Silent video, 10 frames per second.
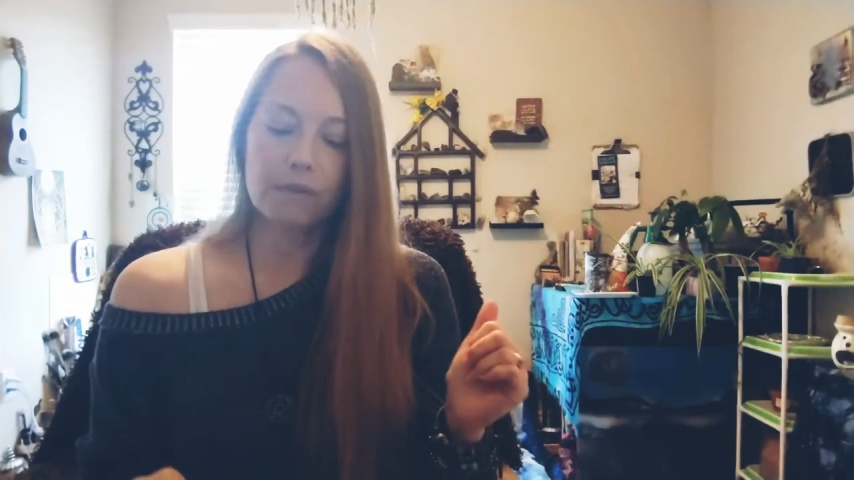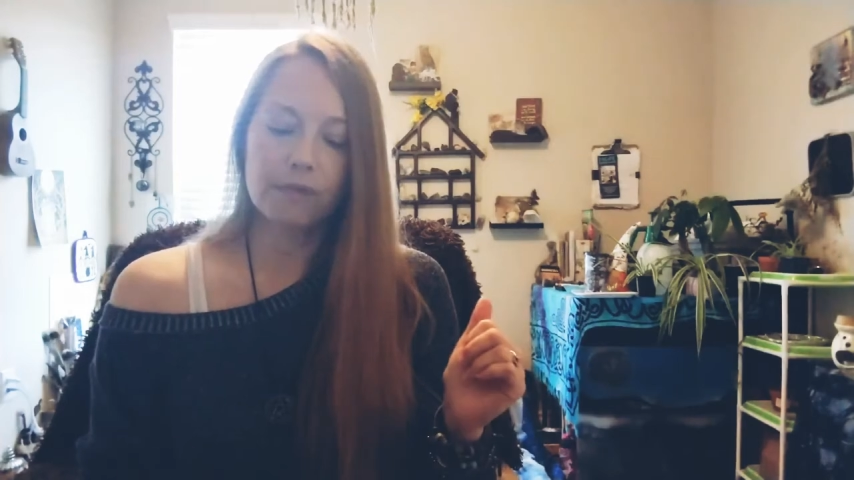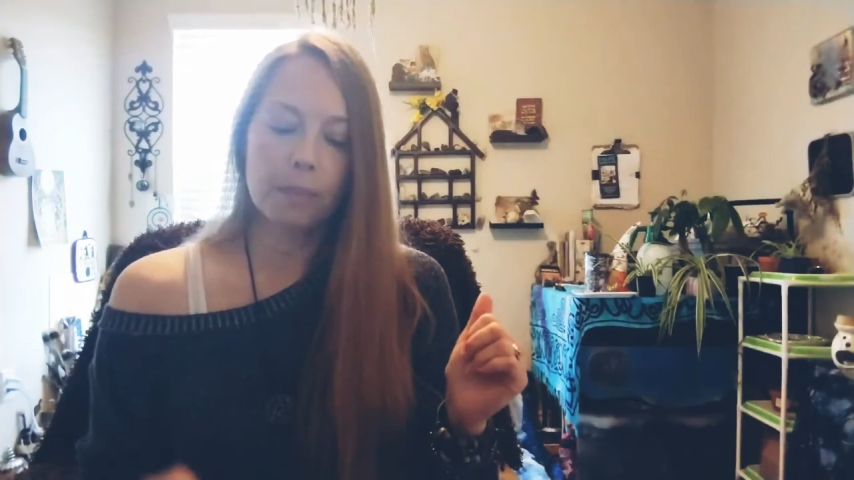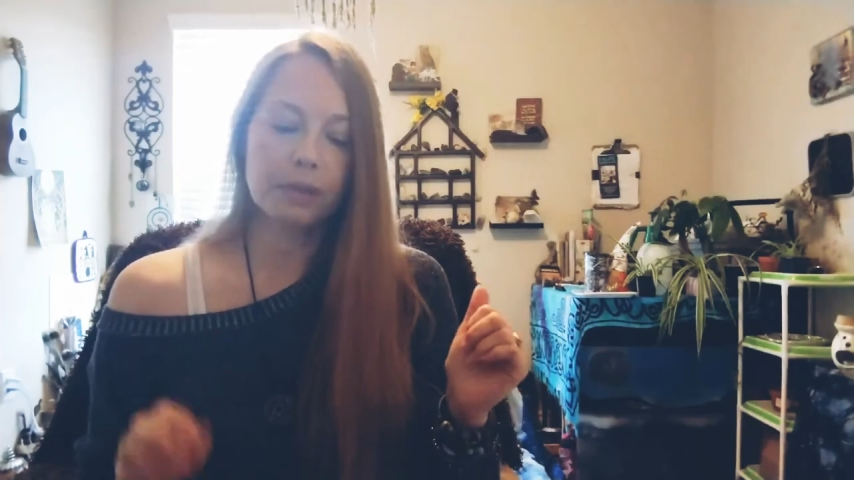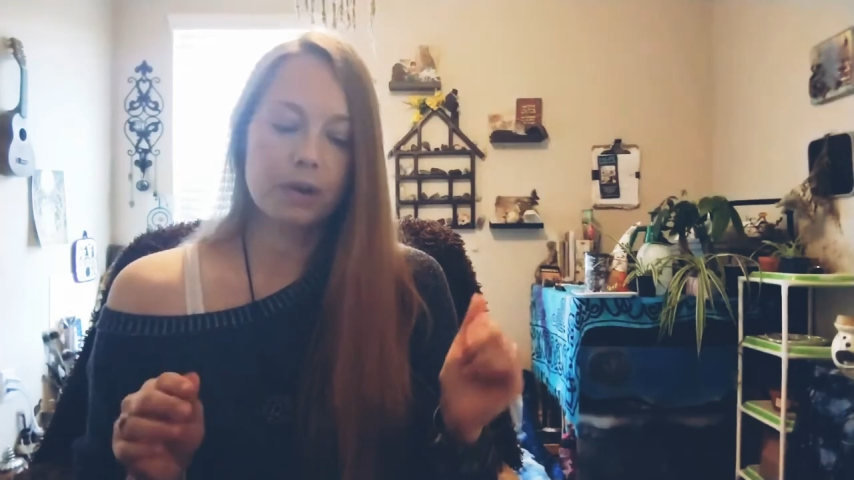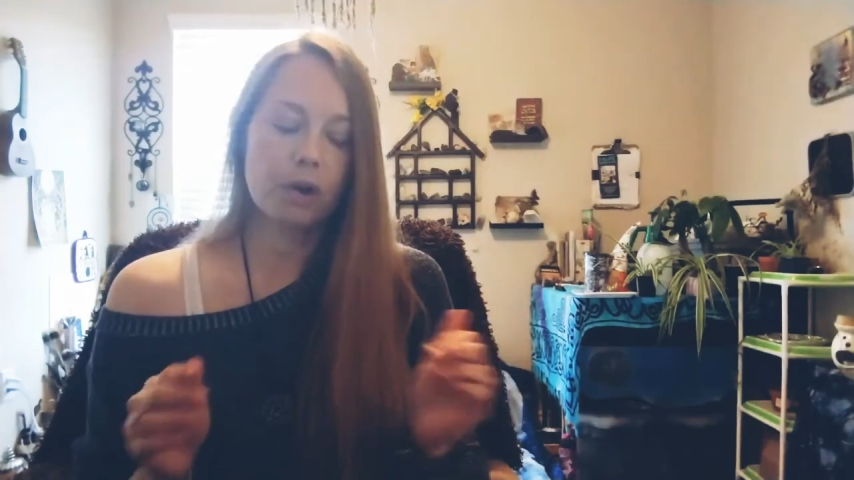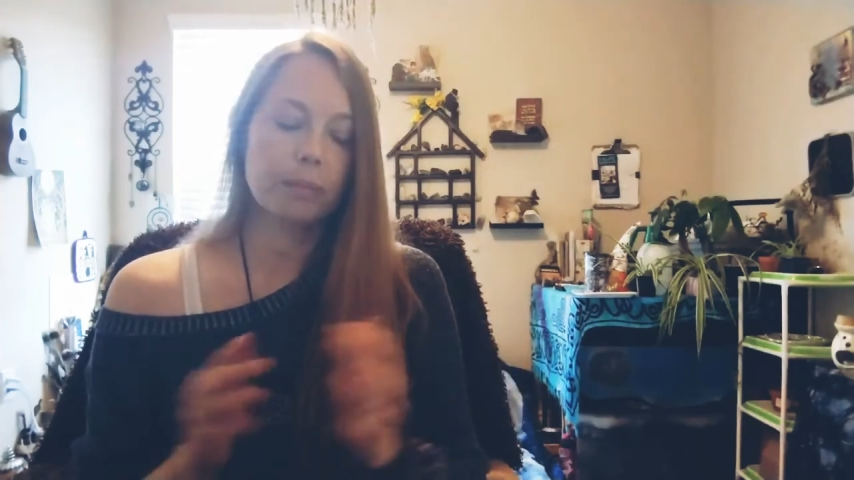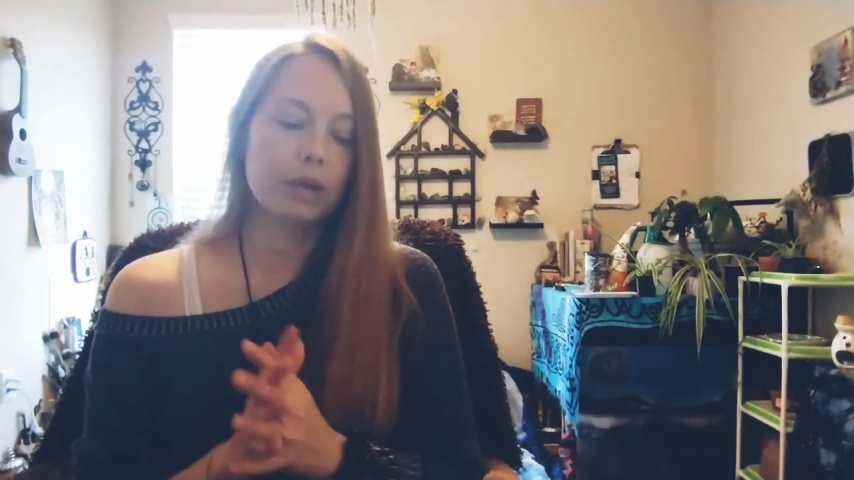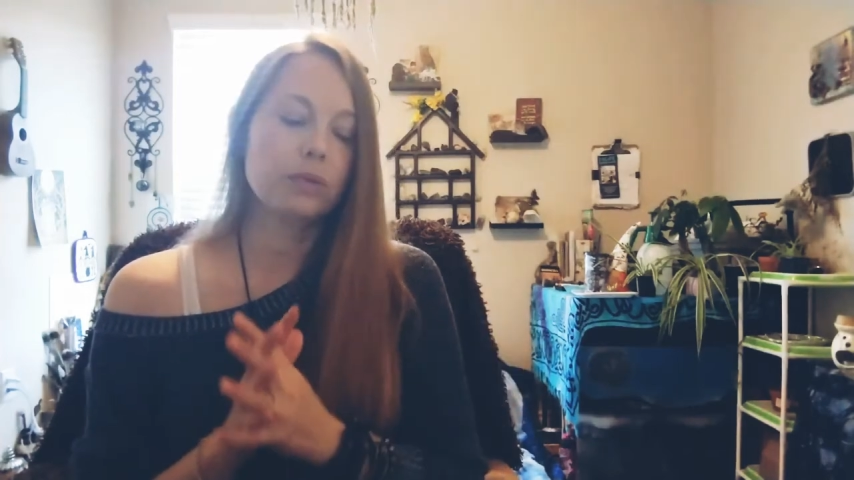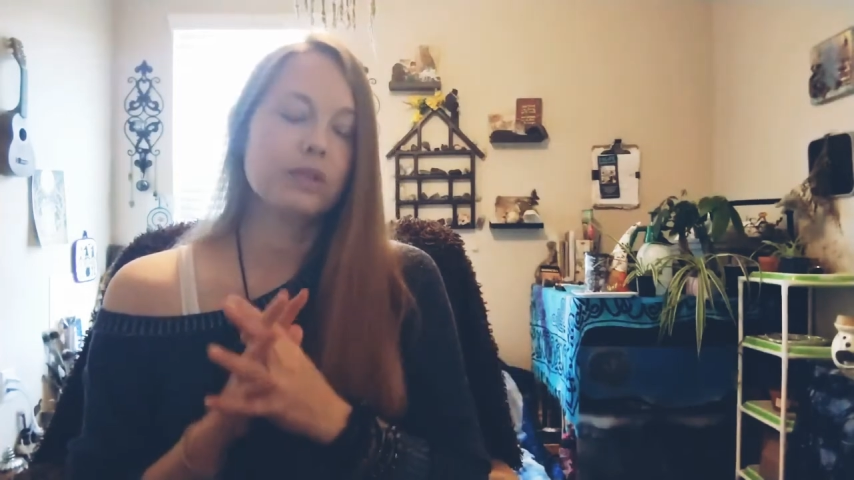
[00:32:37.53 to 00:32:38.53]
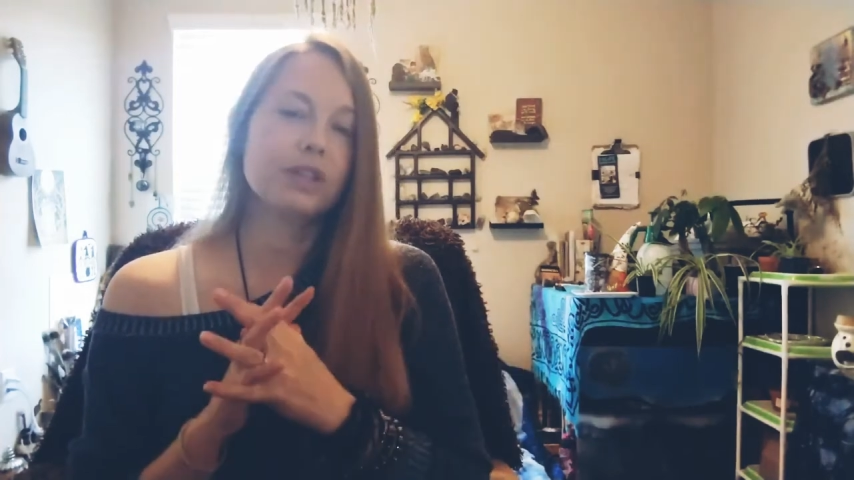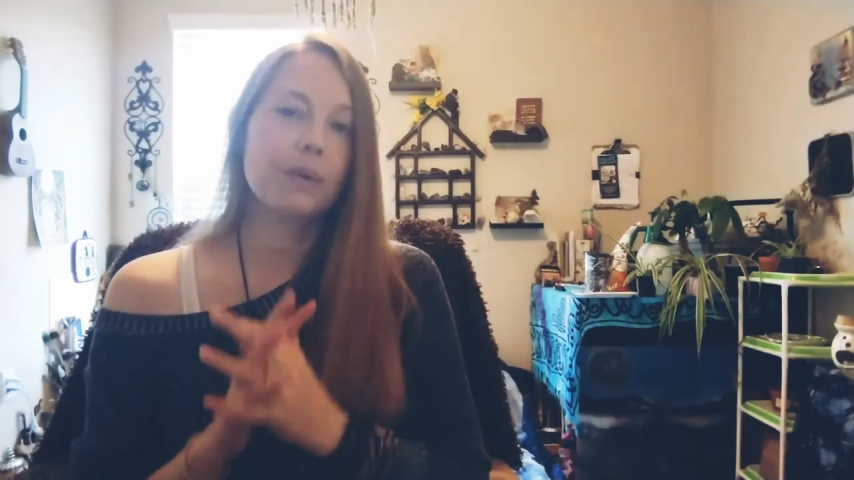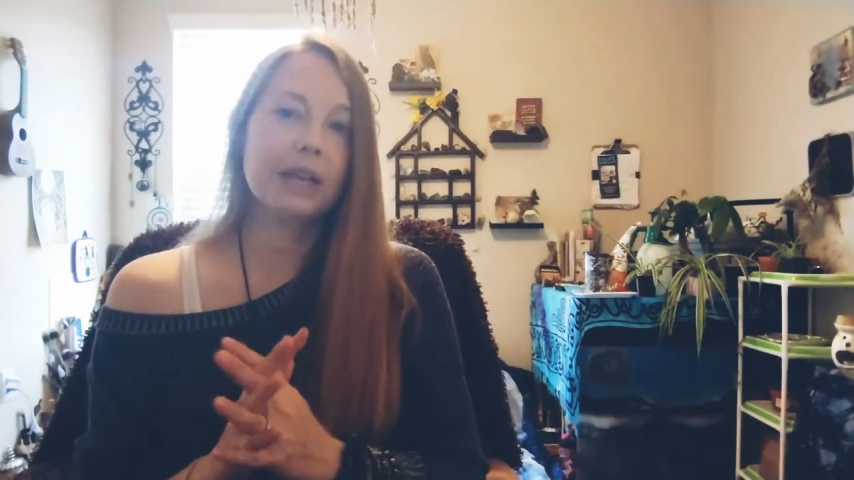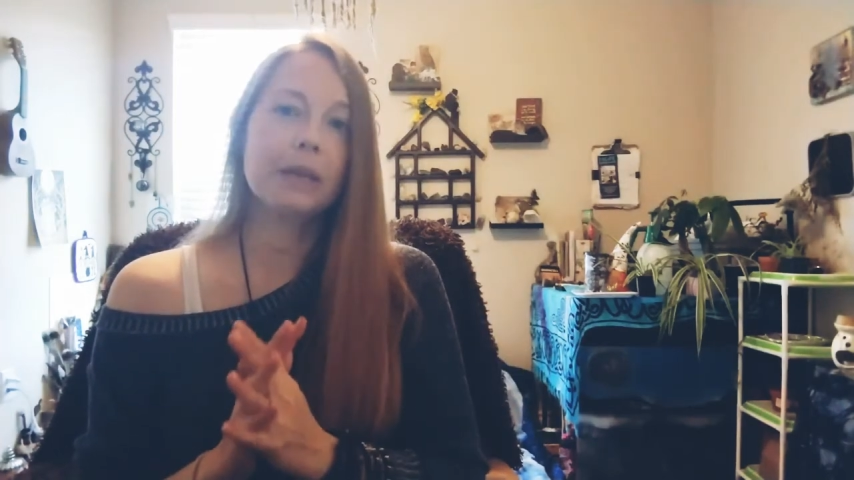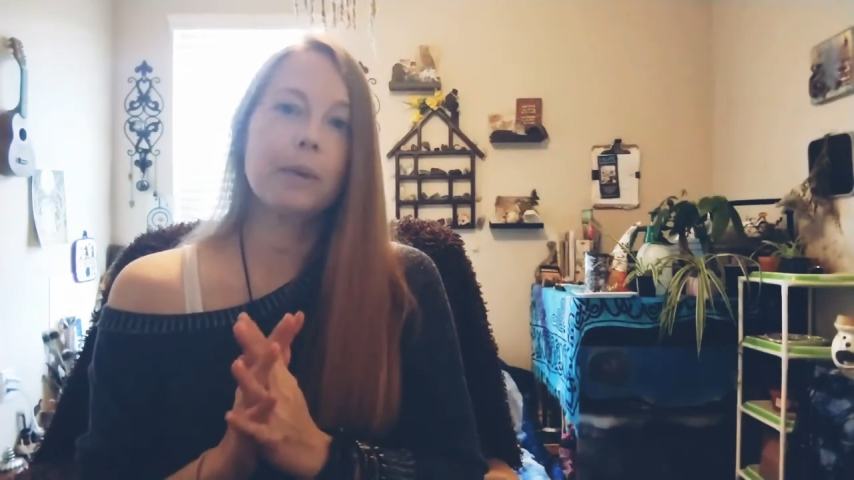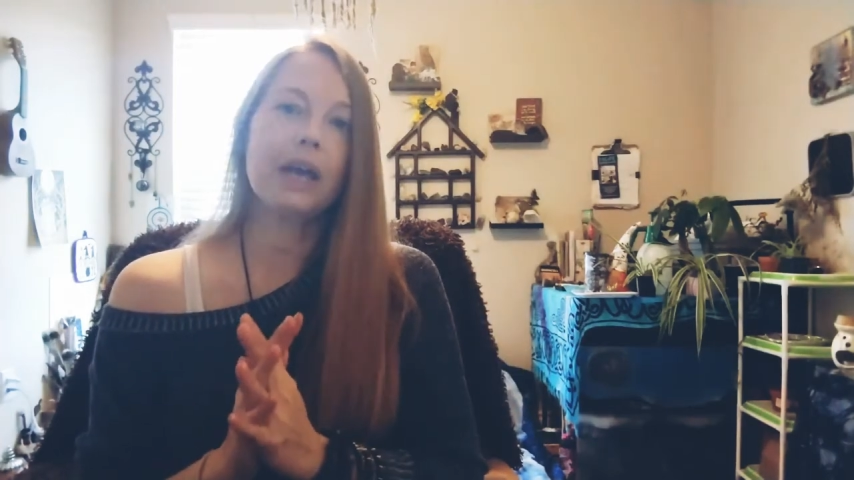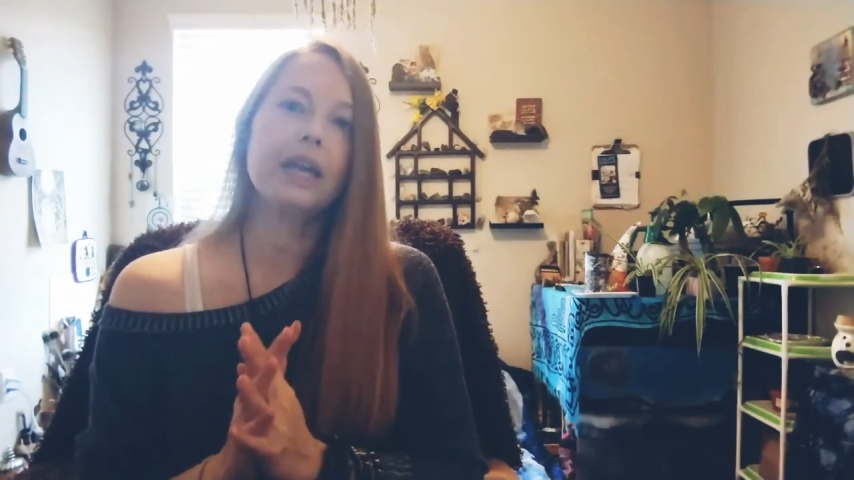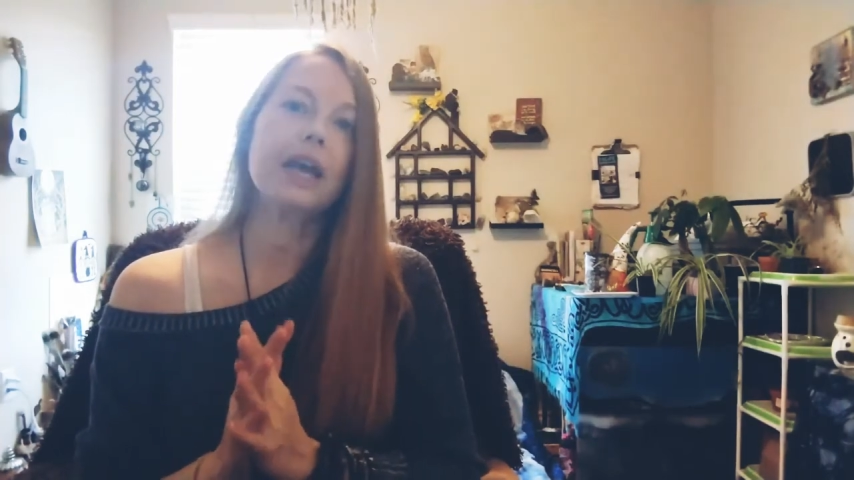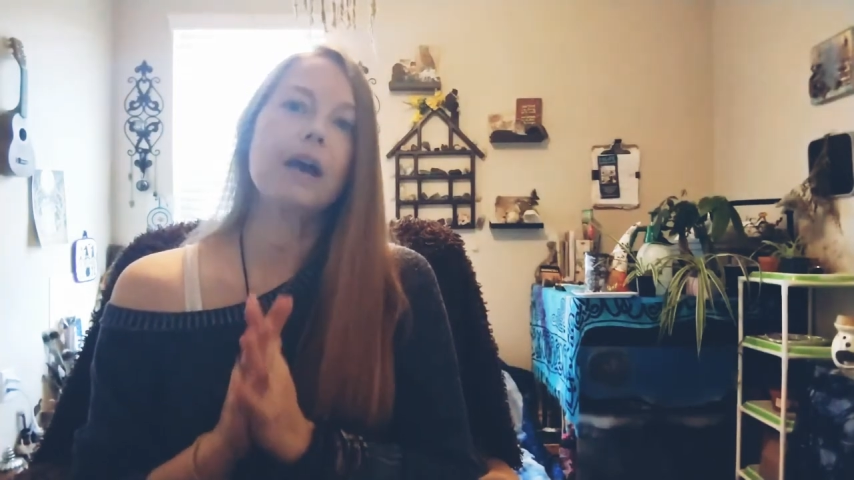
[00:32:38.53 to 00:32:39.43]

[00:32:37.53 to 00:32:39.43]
from the dark moon. So anyway,